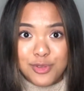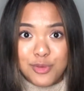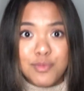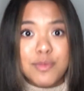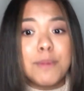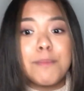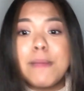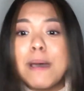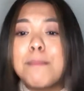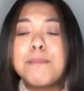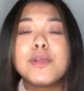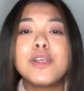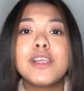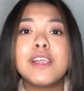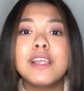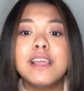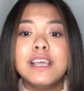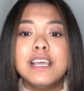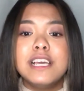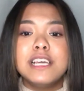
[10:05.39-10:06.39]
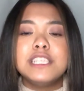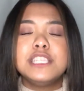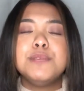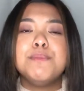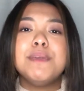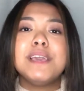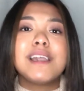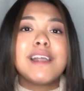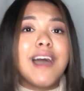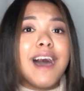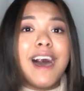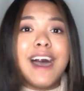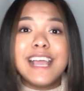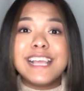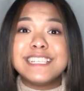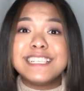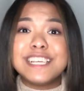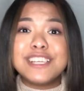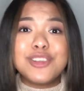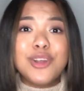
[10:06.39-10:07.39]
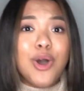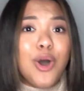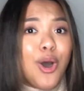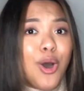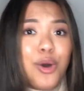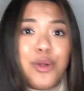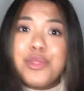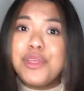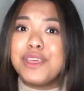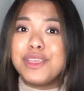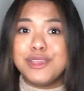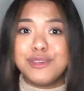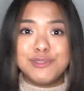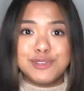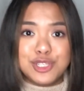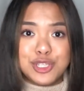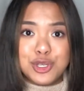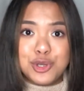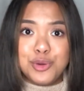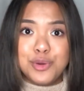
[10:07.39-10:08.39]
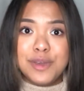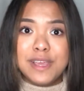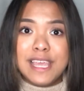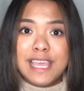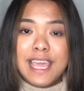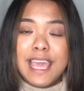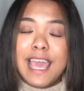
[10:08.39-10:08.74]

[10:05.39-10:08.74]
Remember to be kind in all that you do